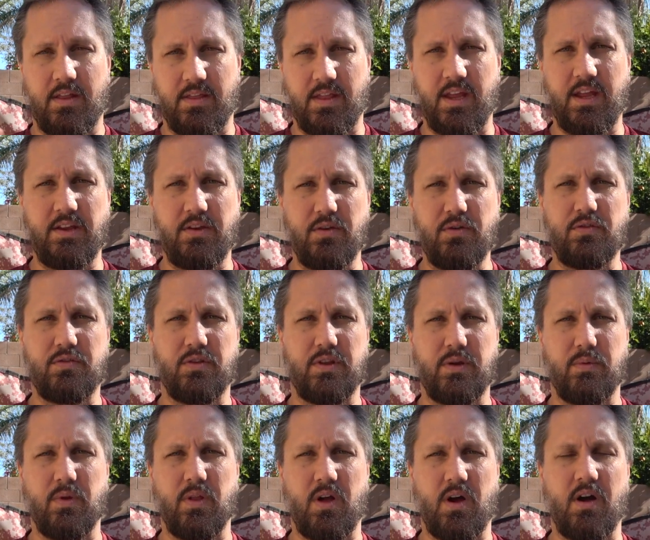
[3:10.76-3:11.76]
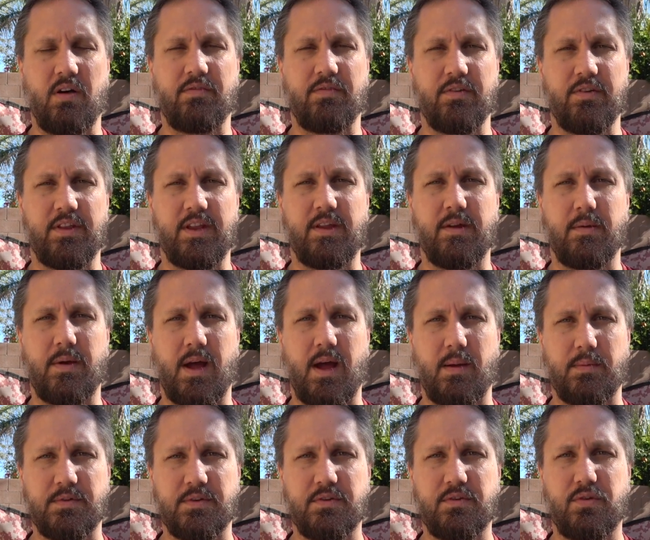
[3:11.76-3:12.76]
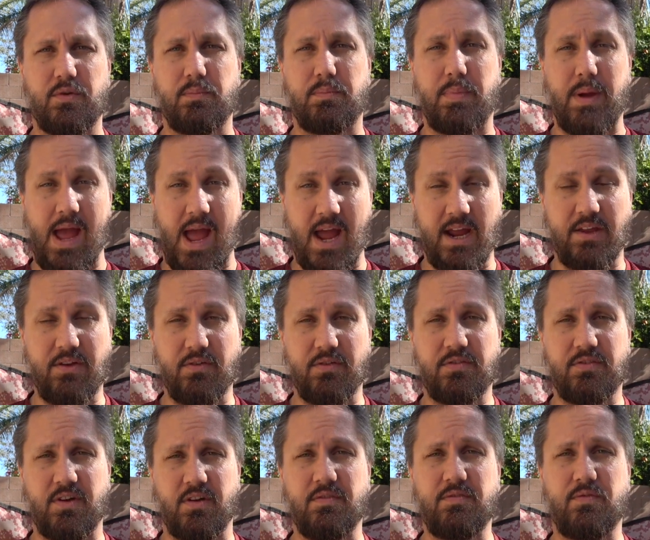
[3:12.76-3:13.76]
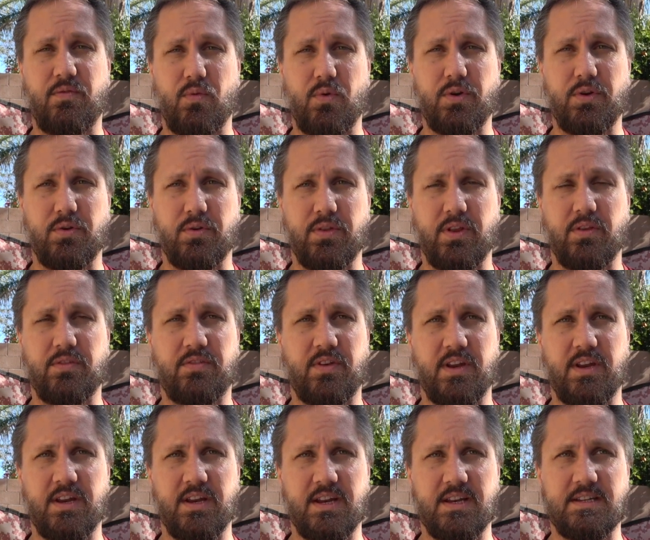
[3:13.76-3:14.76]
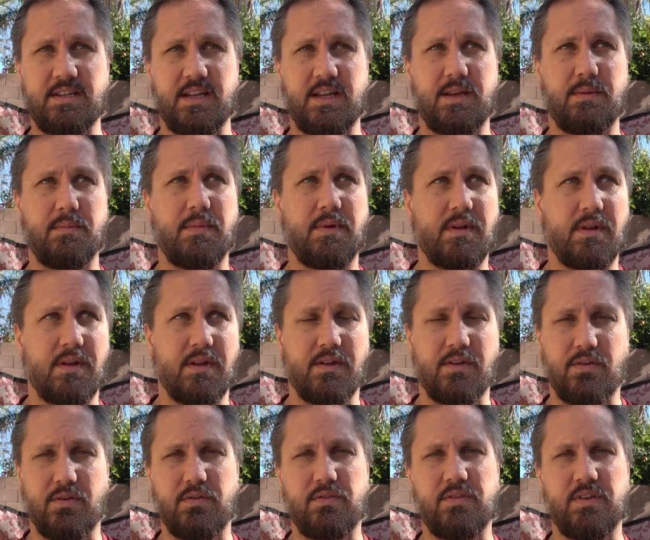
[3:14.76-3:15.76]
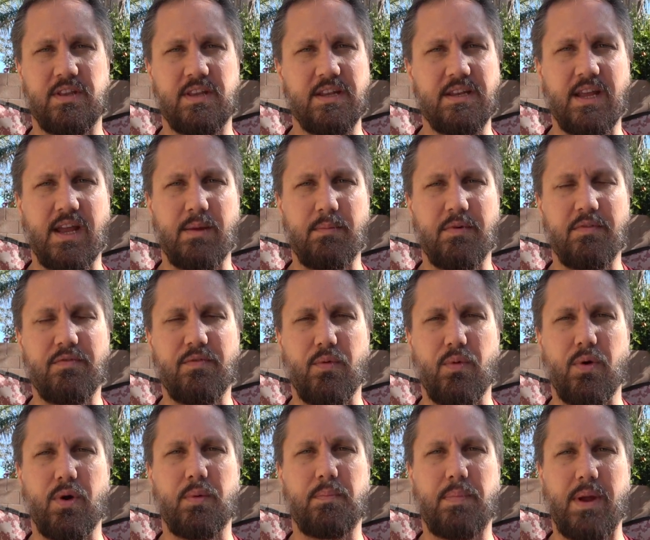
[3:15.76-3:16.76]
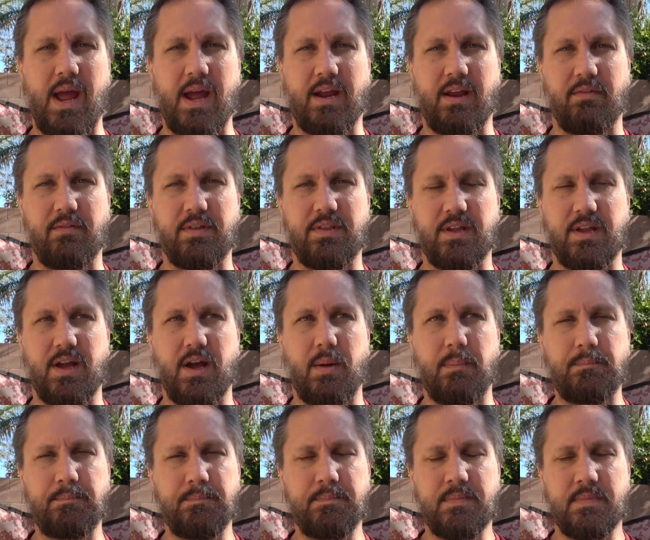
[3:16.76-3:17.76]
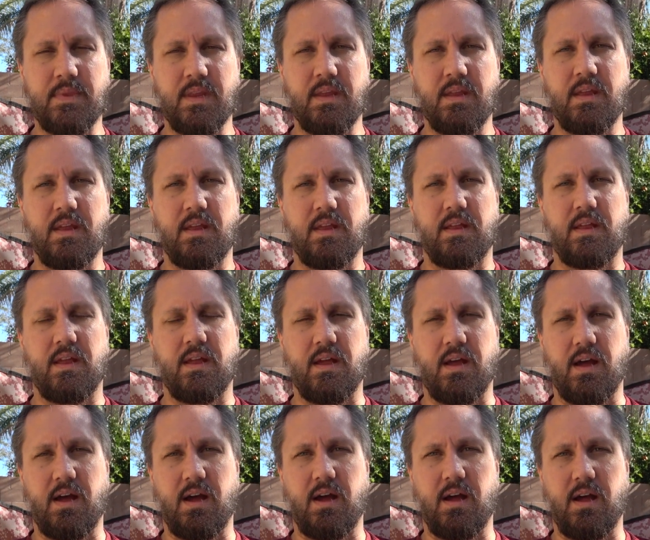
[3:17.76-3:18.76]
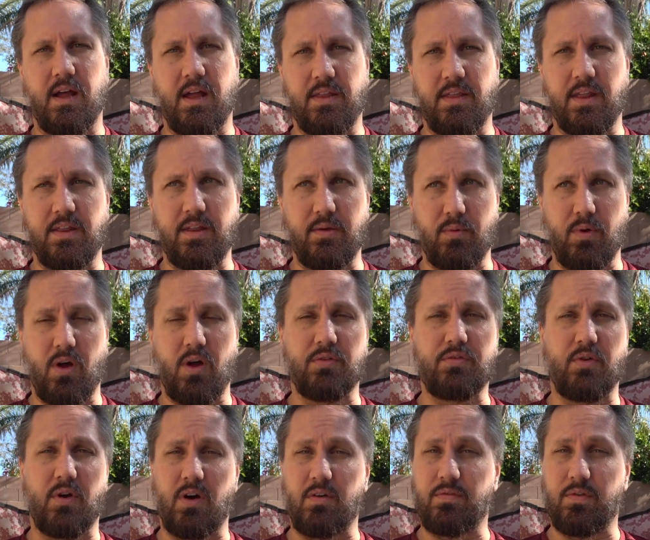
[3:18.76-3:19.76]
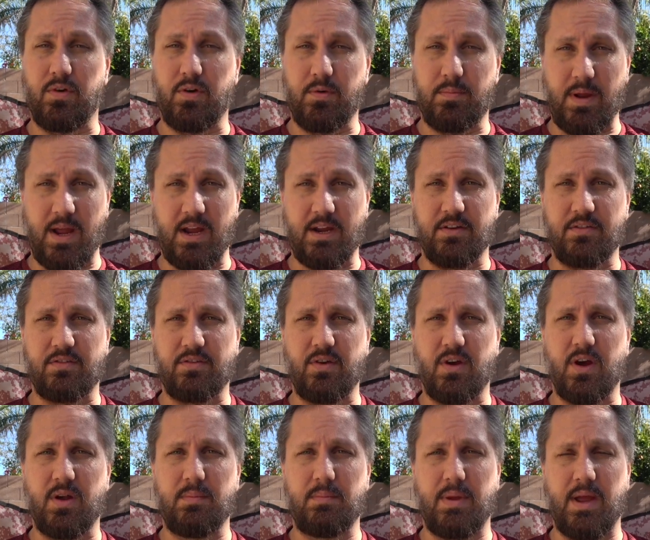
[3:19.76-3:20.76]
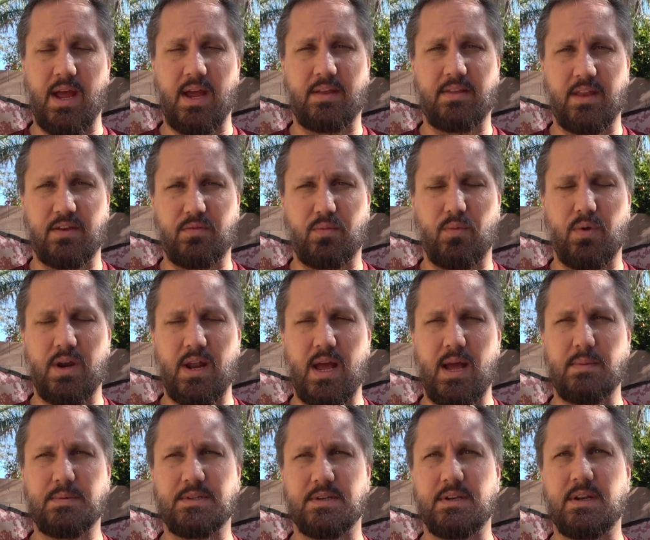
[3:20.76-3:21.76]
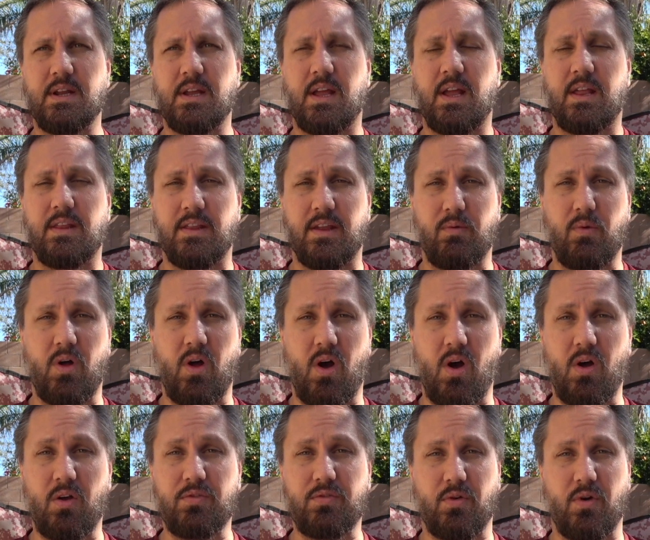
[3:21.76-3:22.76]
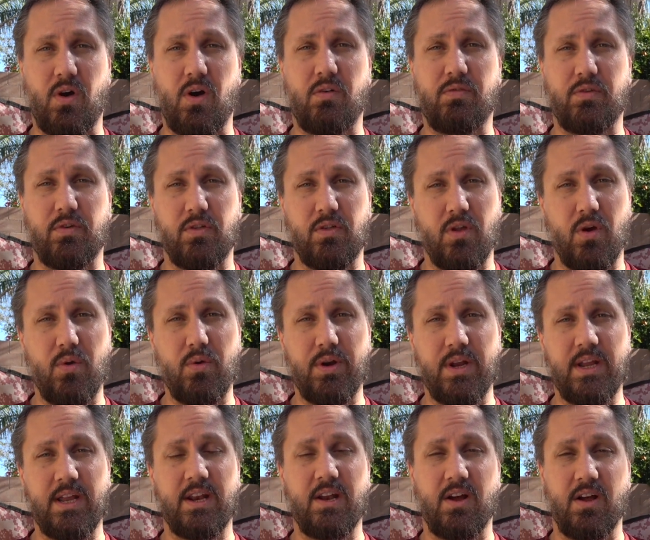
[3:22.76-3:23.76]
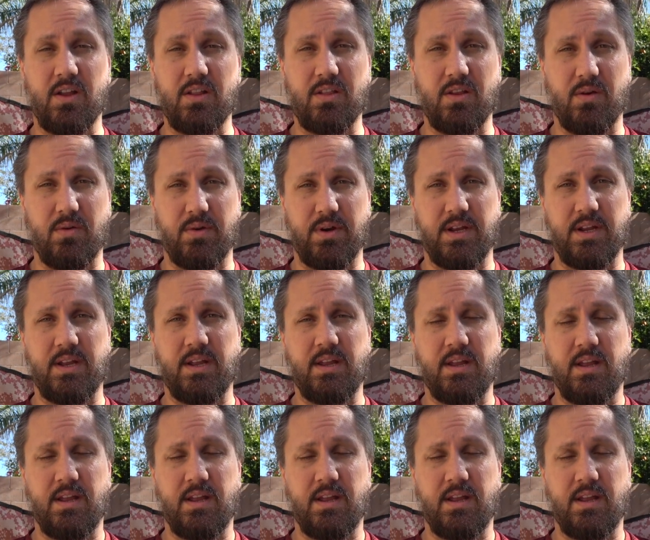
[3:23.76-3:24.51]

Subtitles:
they usually will offer the option to pack your stuff for you, and they'll send in a team, usually the day before, pack everything up. And then they will also offer a package to unpack. That's one option. They will also offer loading and unloading.